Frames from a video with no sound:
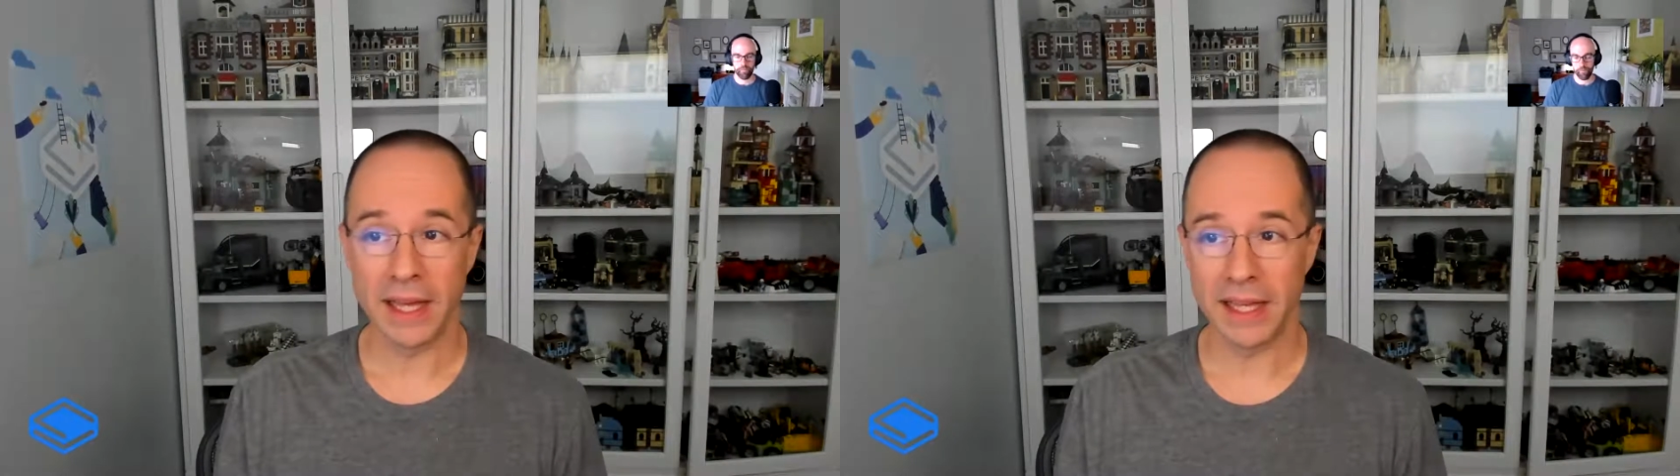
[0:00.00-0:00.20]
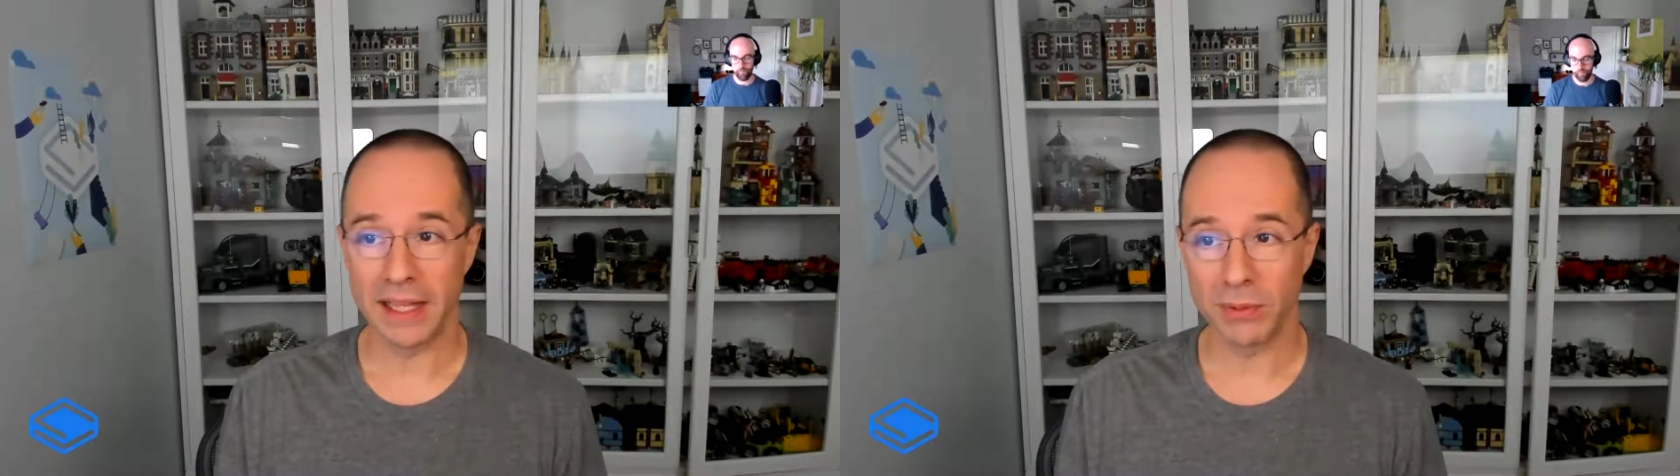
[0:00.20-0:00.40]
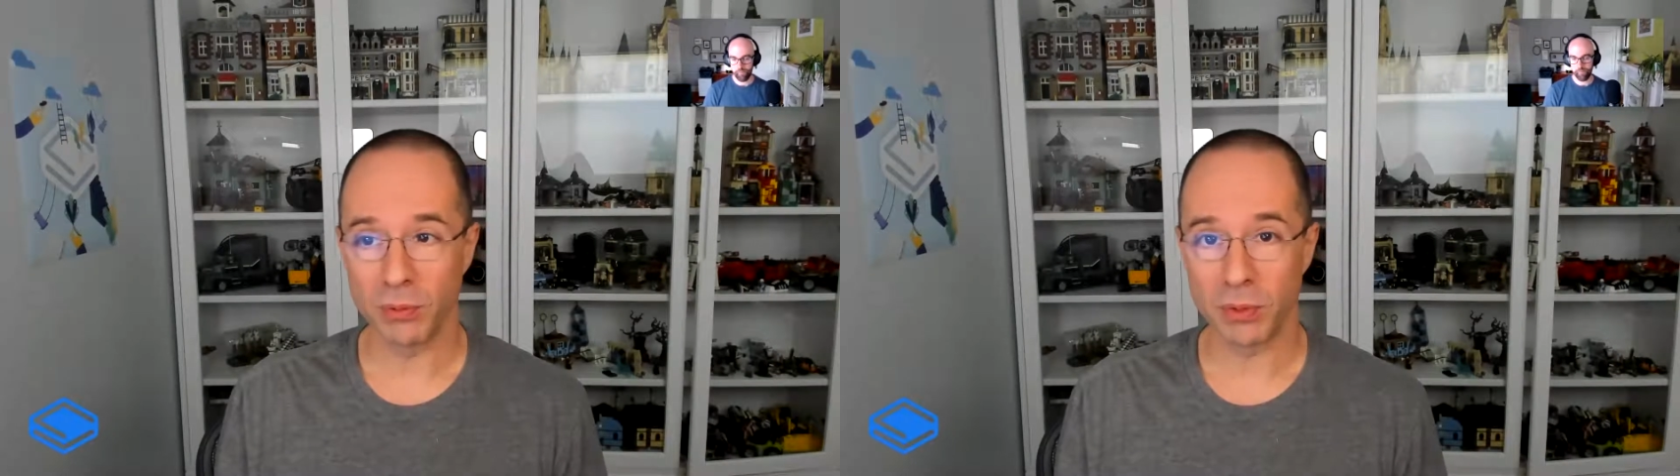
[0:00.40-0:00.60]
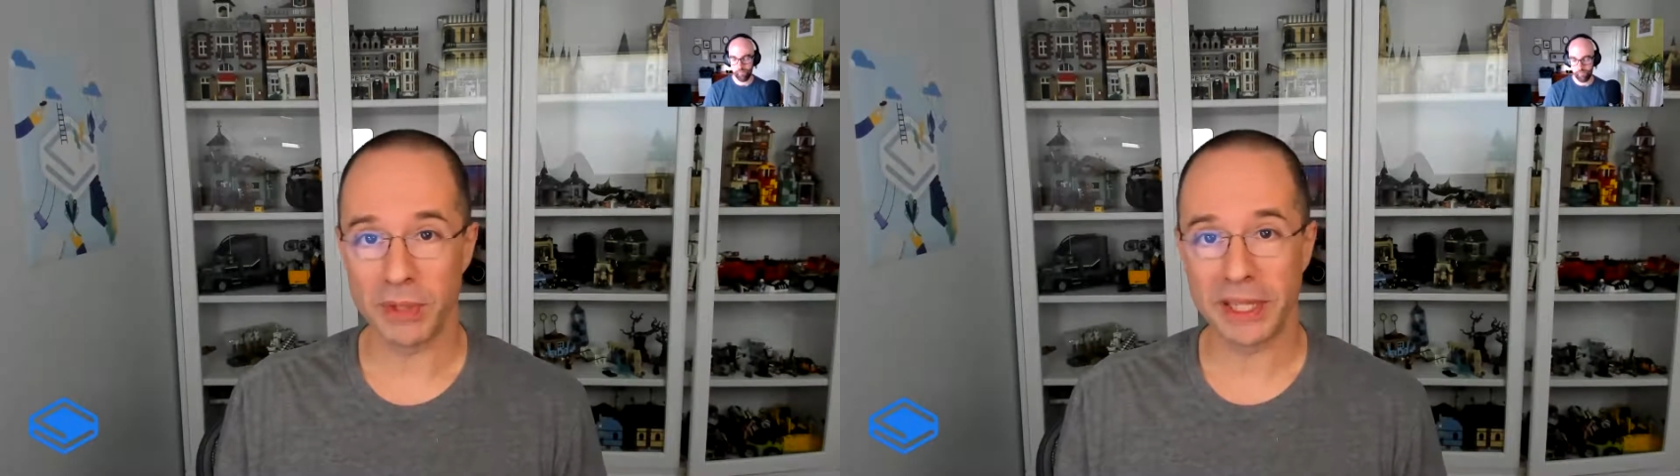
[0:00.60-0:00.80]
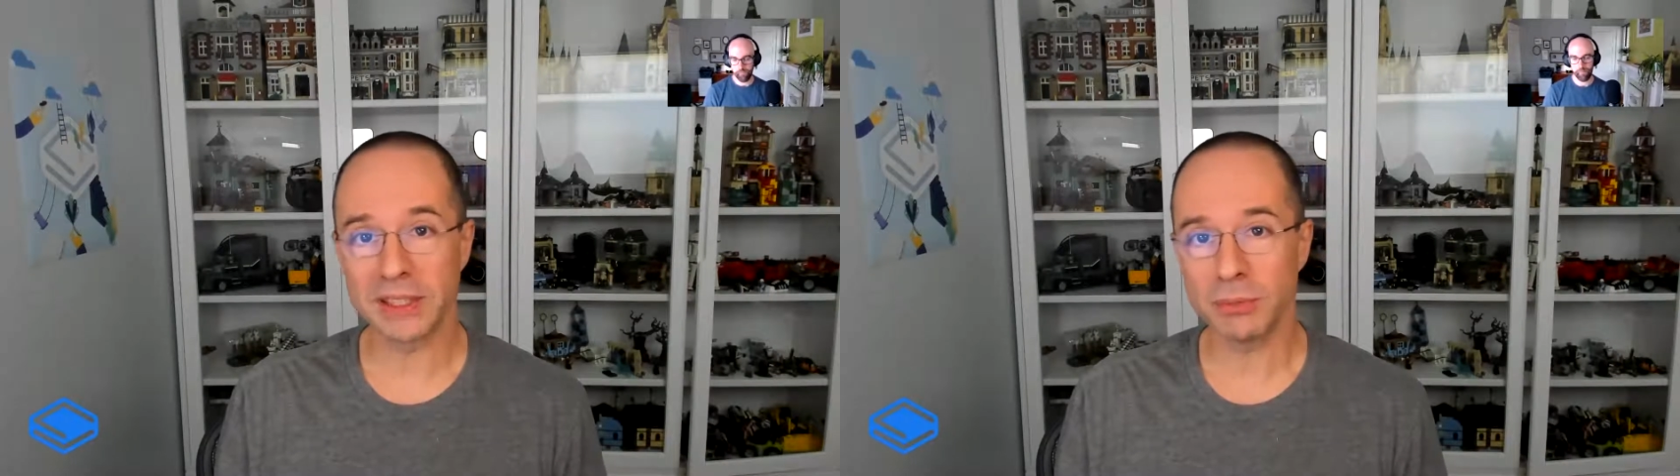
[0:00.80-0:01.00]
And what we
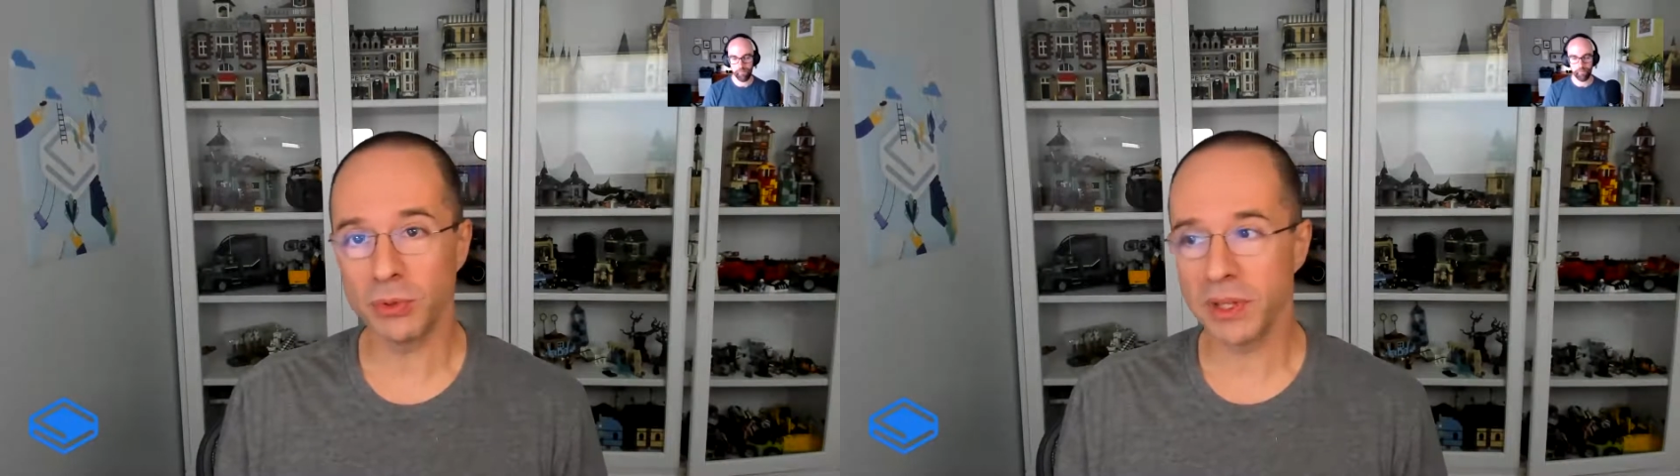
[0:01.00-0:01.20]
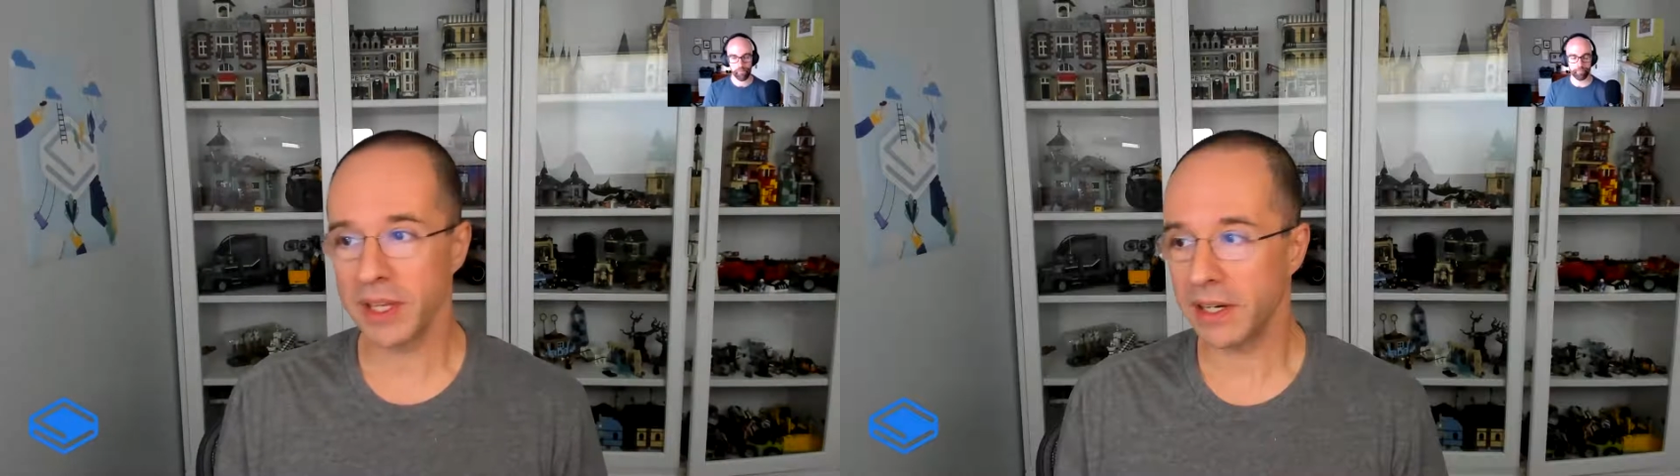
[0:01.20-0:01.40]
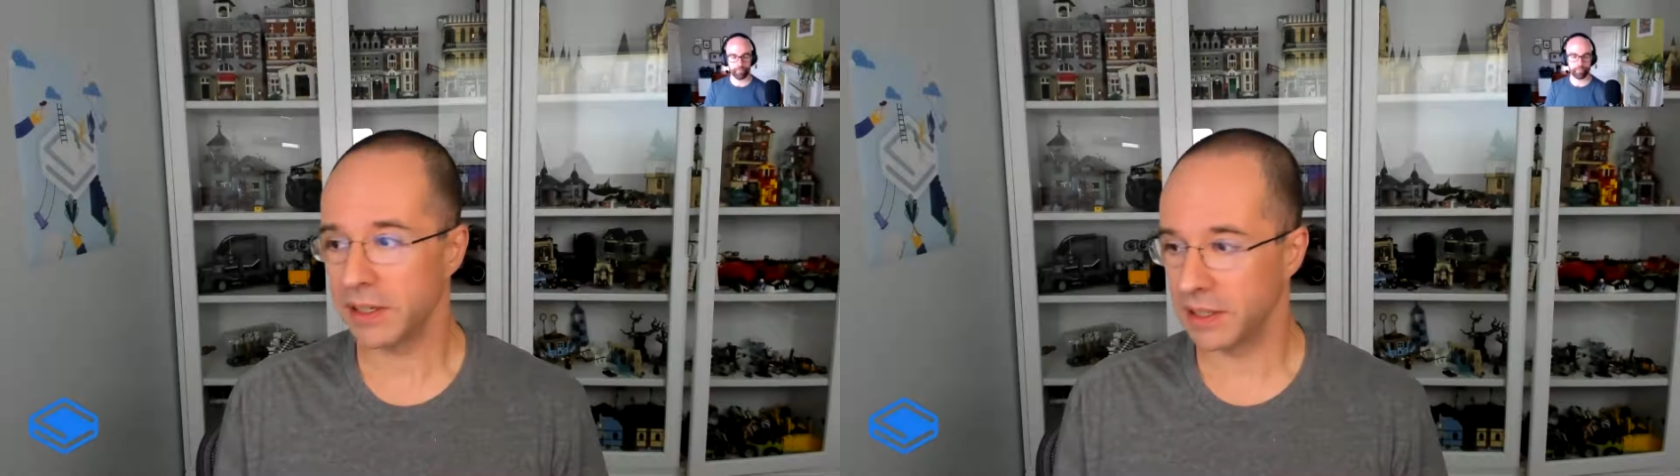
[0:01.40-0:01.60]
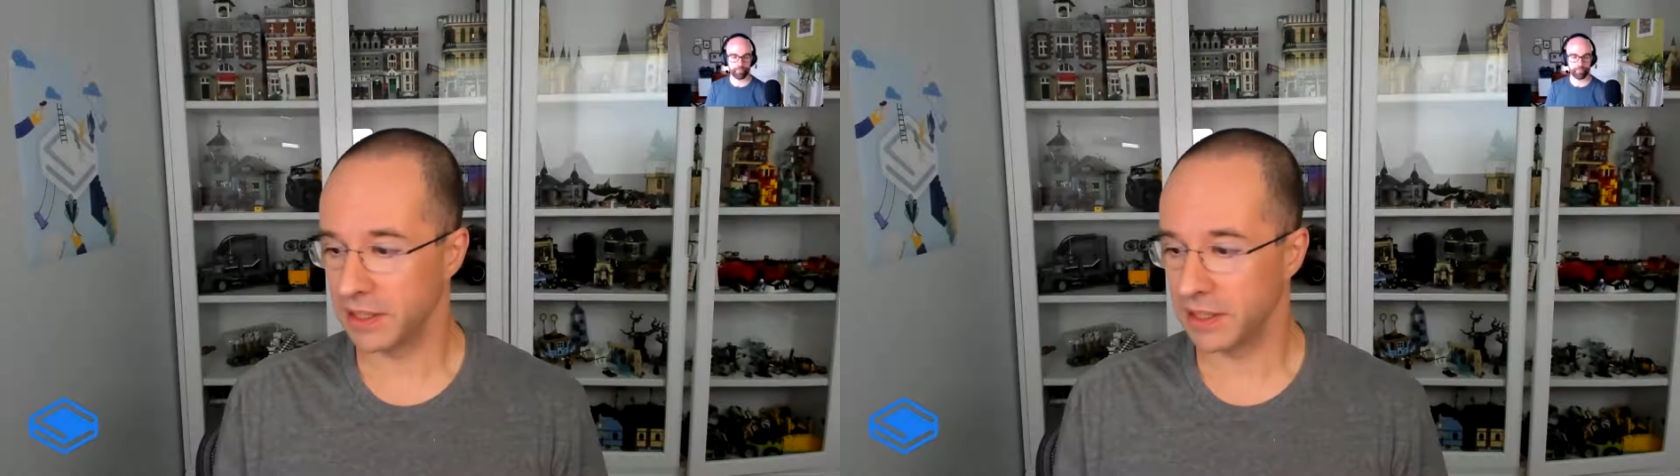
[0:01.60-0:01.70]
ended up doing there